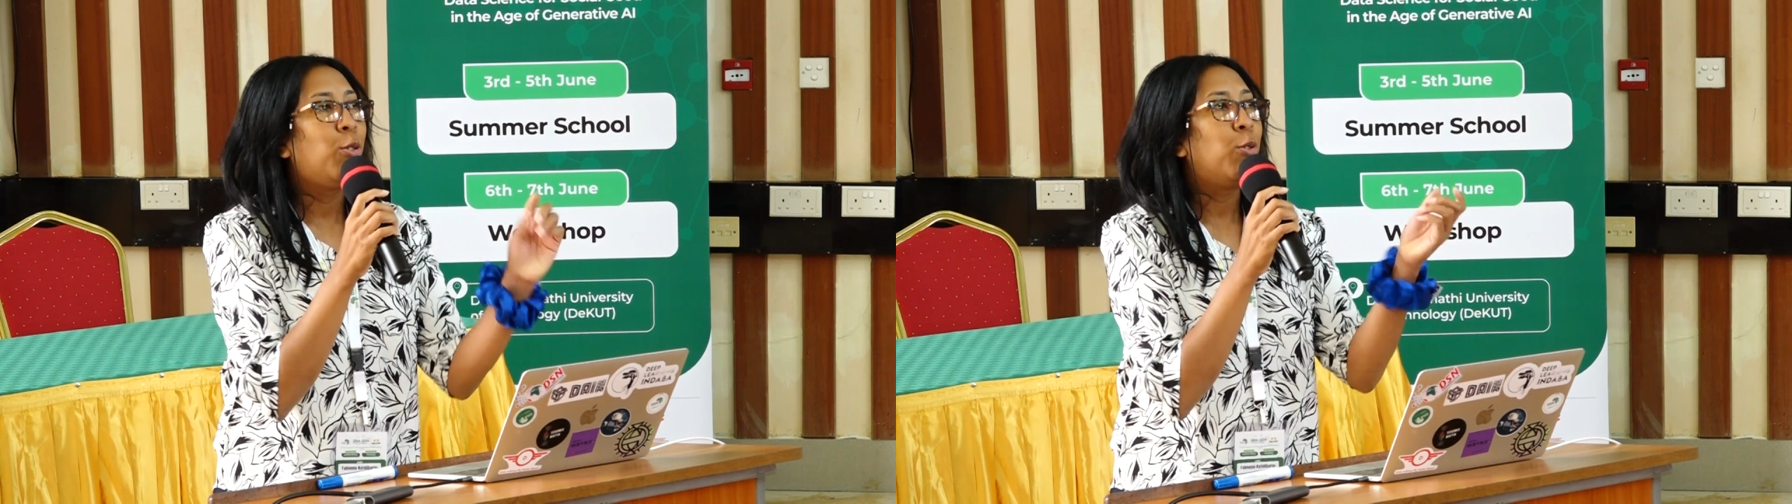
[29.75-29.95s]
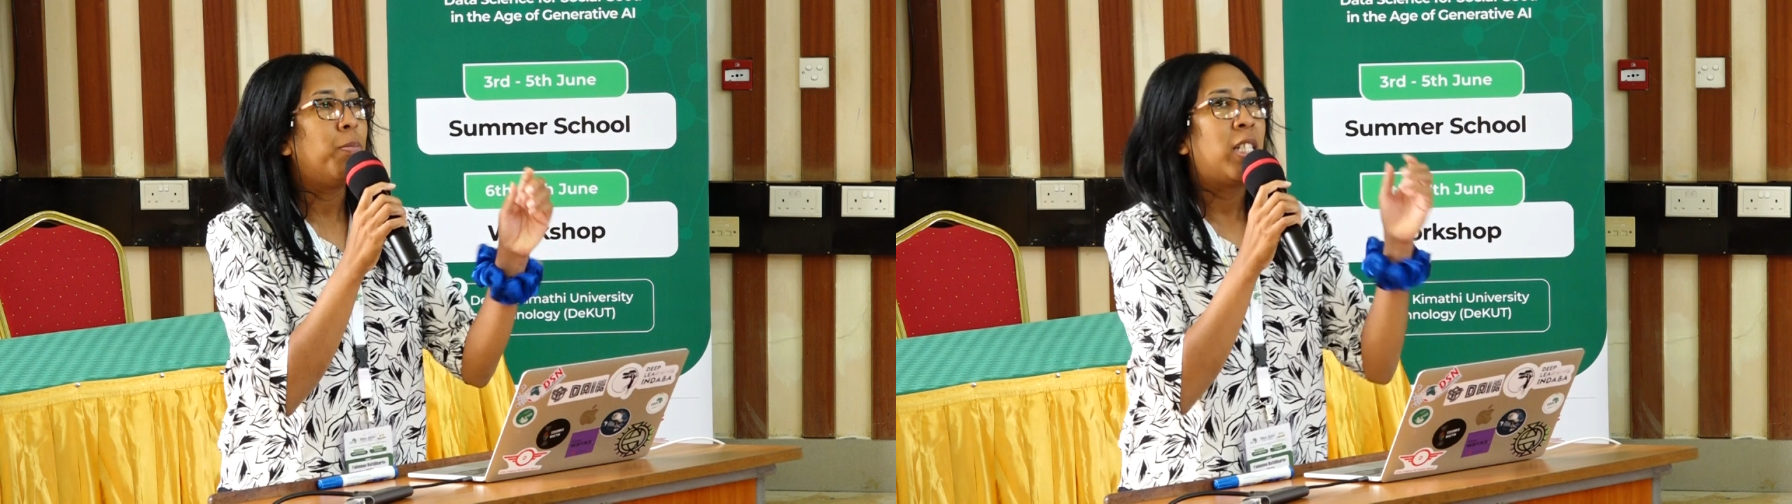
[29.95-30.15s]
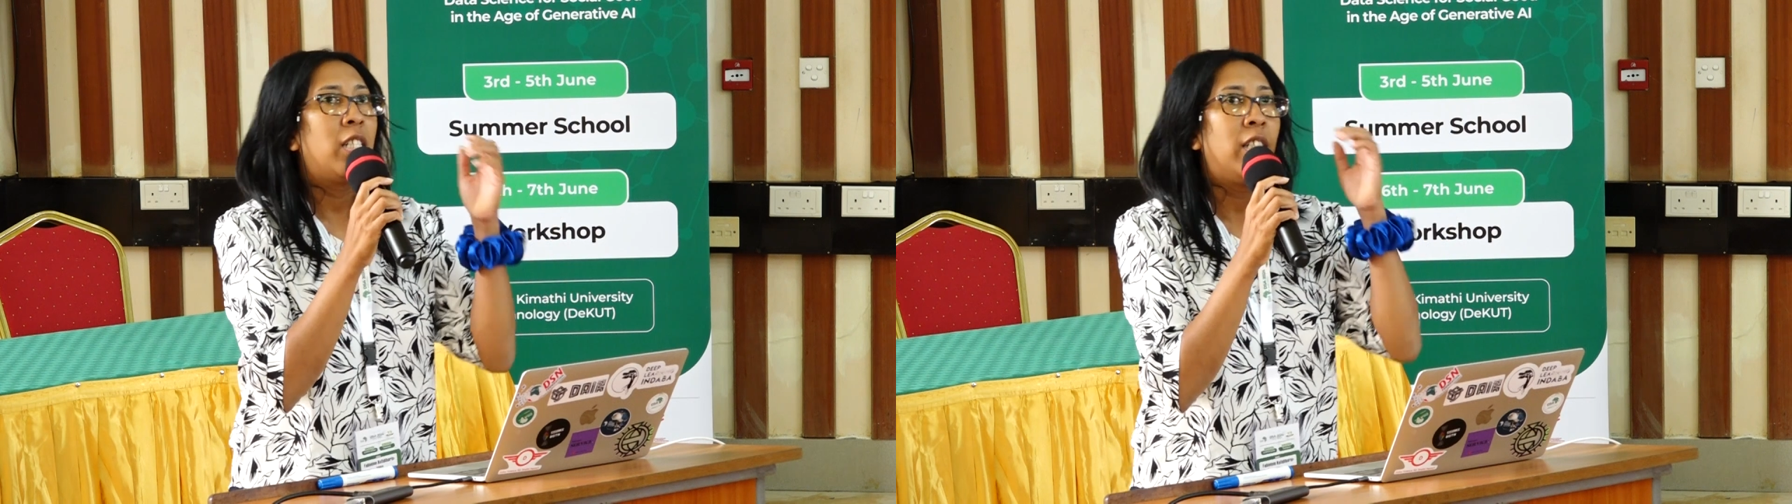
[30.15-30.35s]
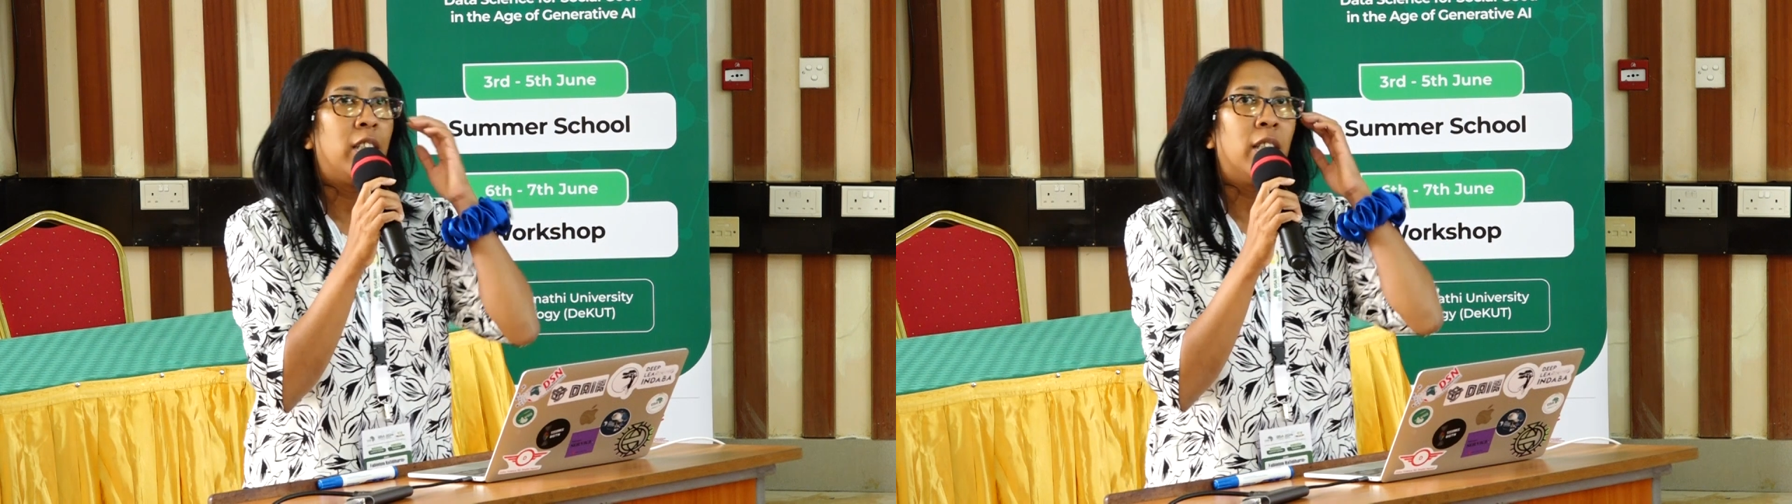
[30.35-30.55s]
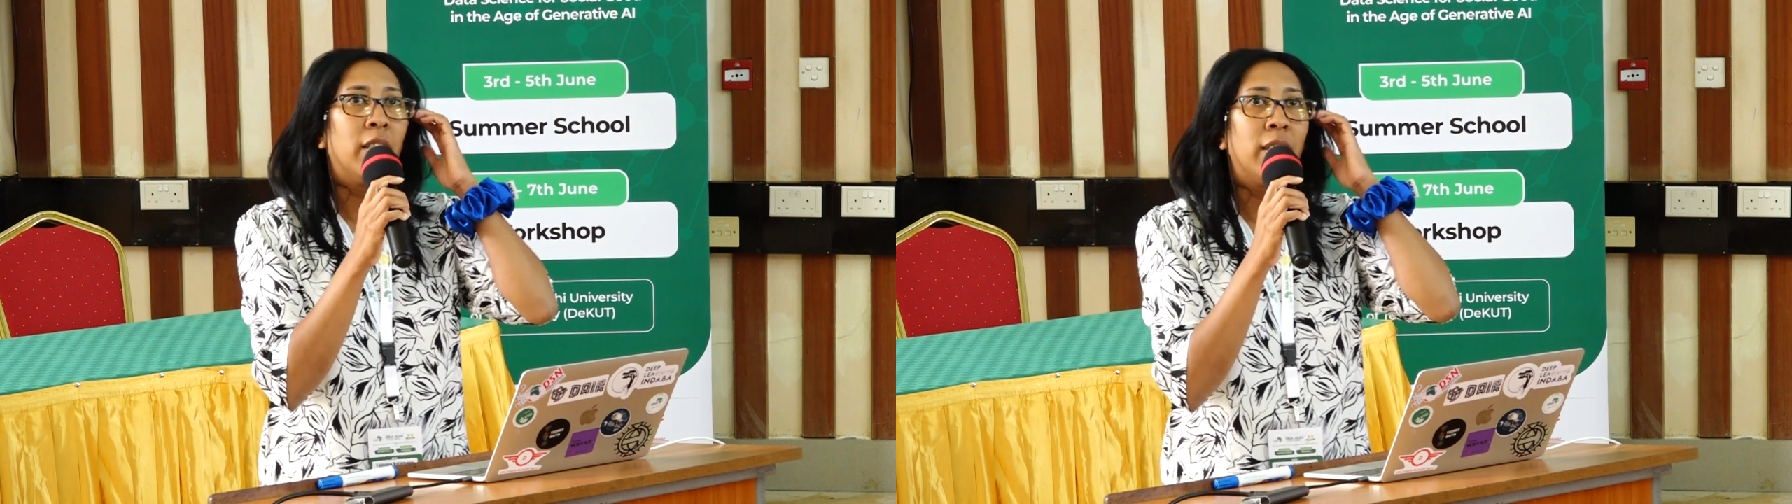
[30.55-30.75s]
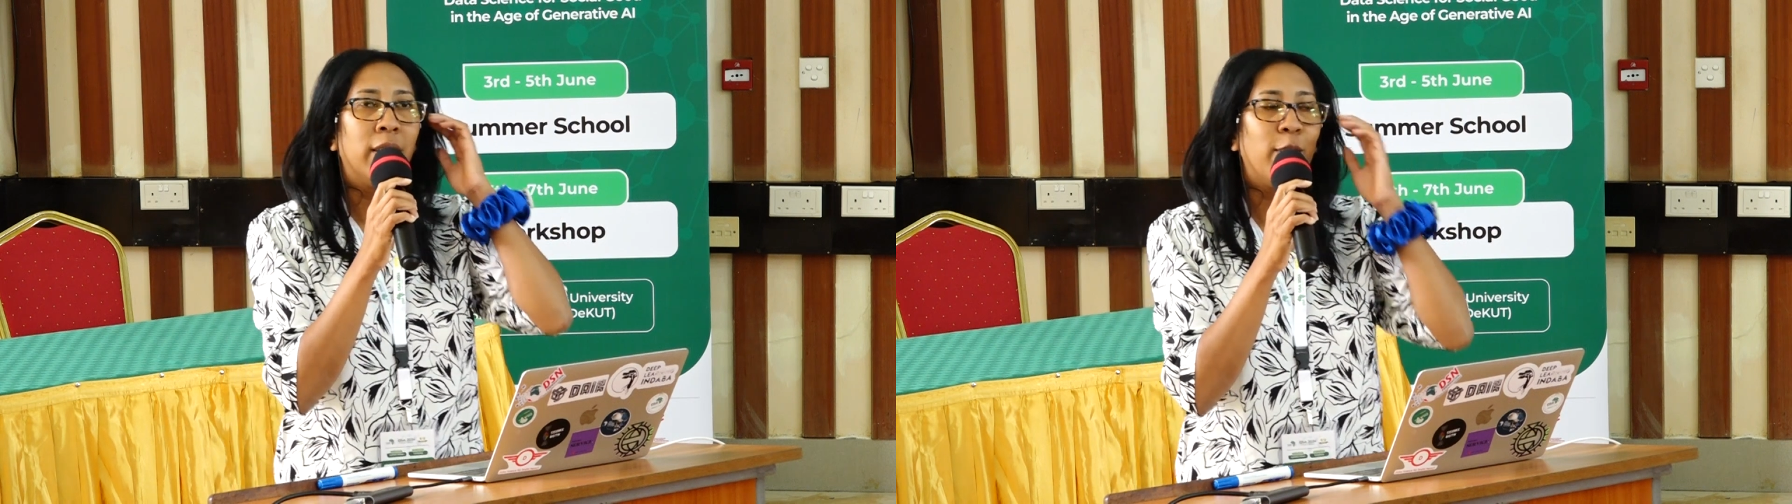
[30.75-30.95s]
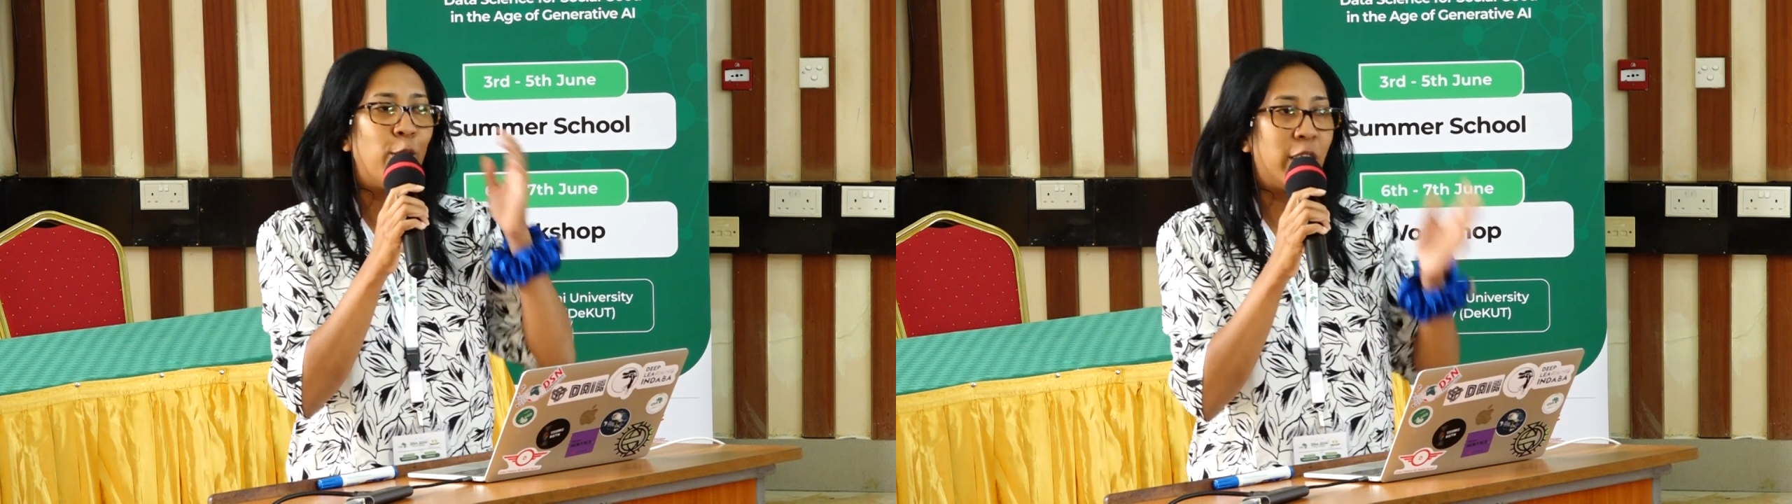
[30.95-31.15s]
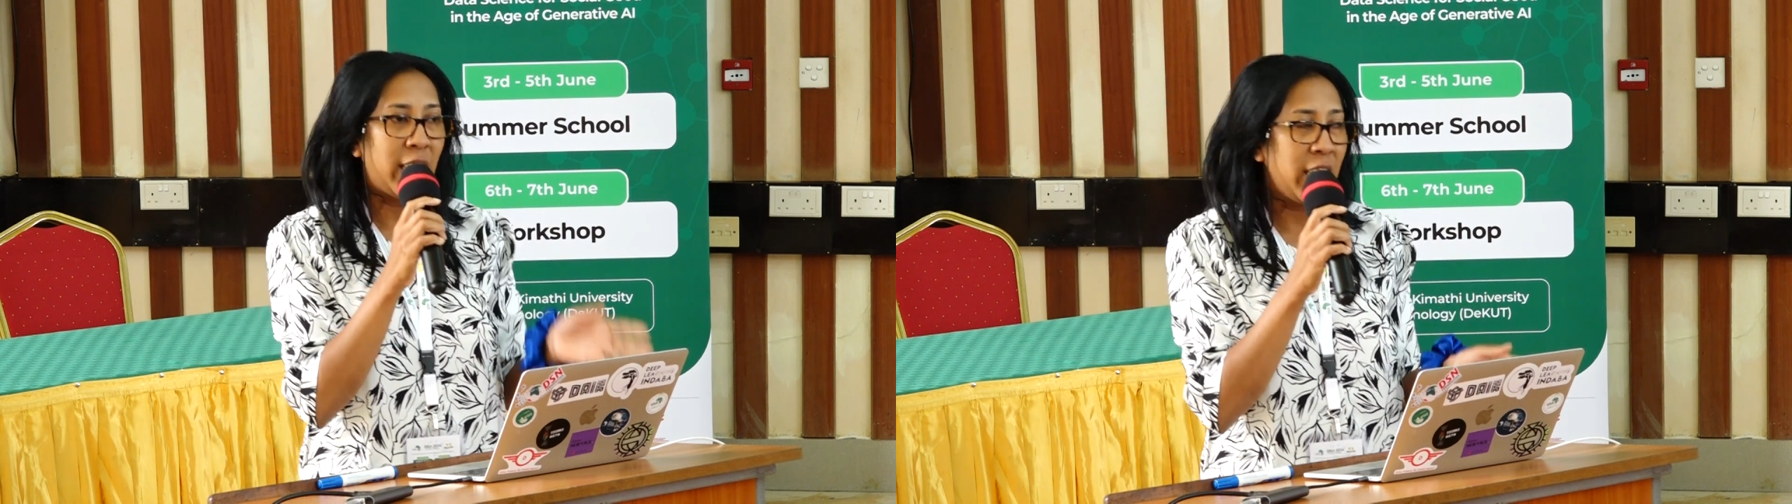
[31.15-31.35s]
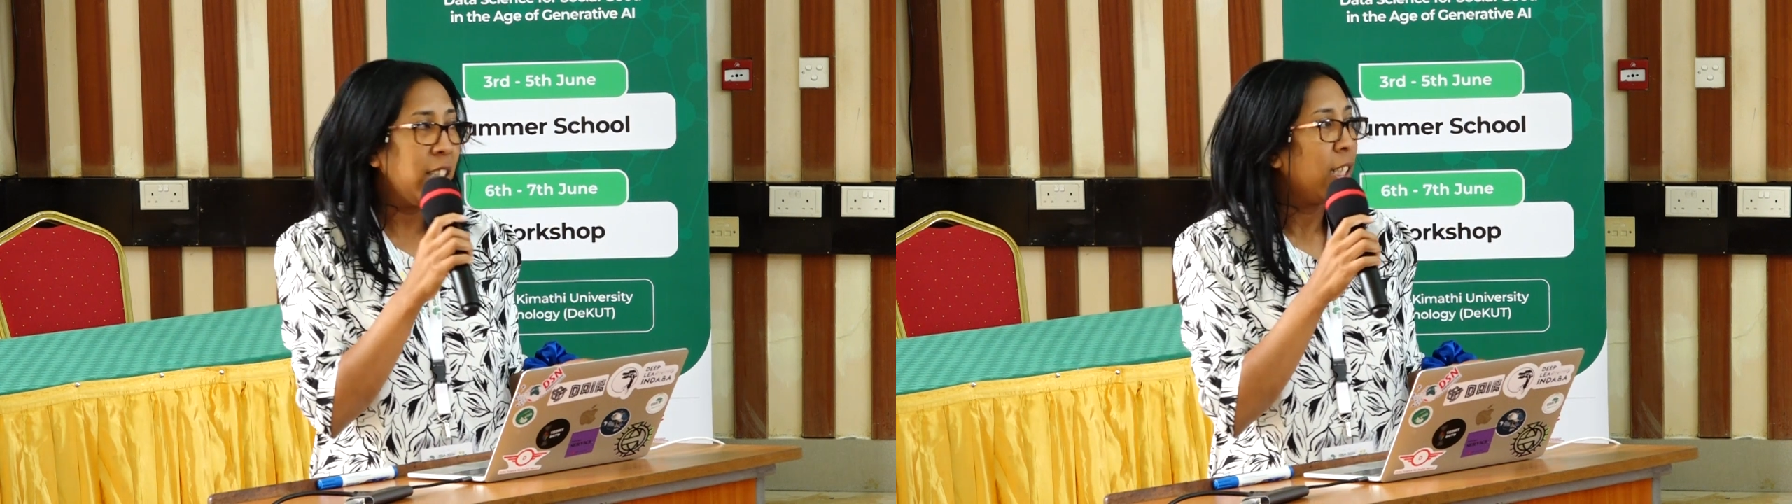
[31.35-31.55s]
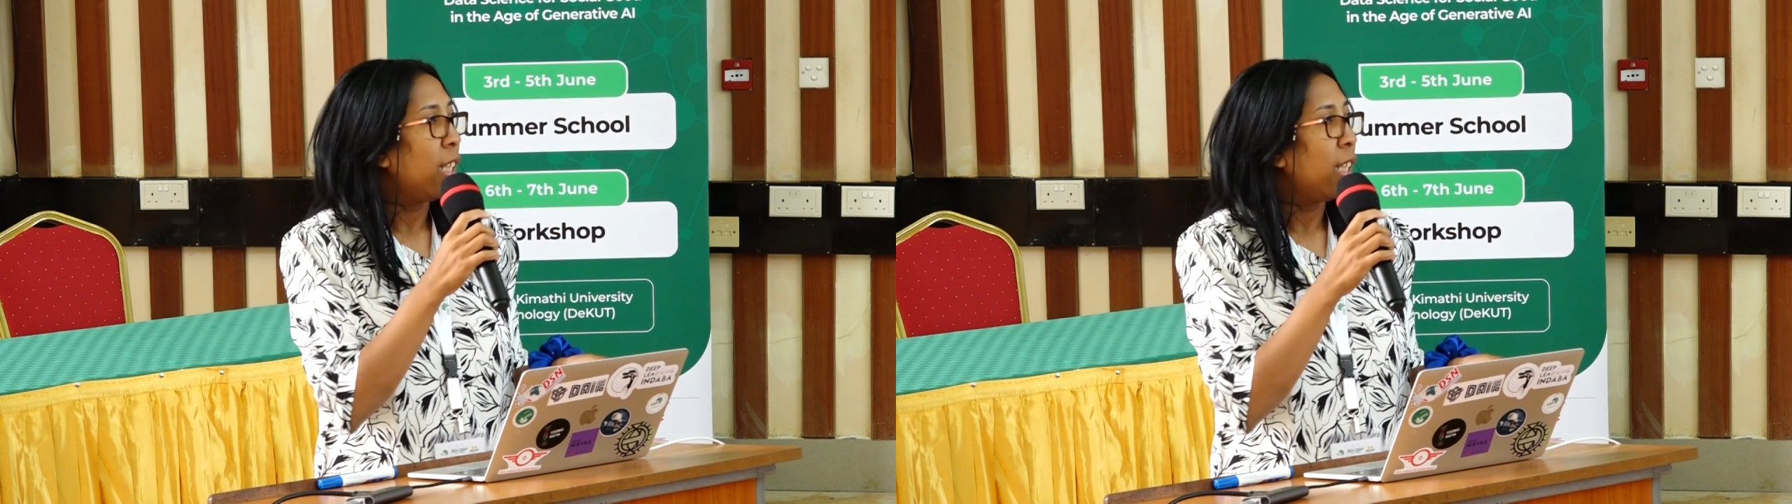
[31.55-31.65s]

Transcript: to machine learning.